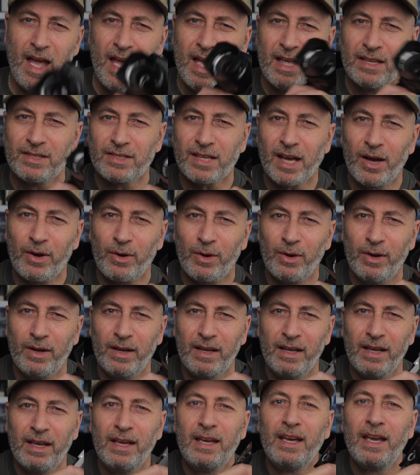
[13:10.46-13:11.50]
So
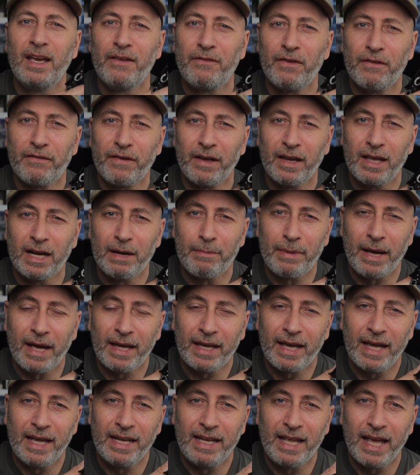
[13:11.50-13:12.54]
if you're thinking about
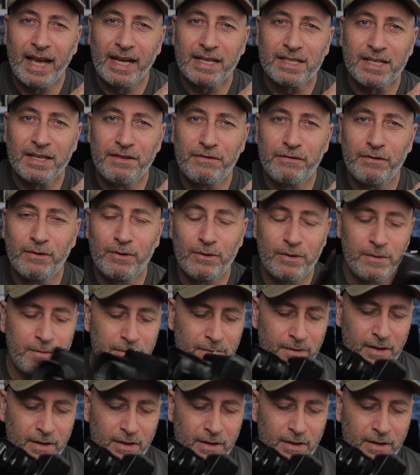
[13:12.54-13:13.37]
getting the XE4,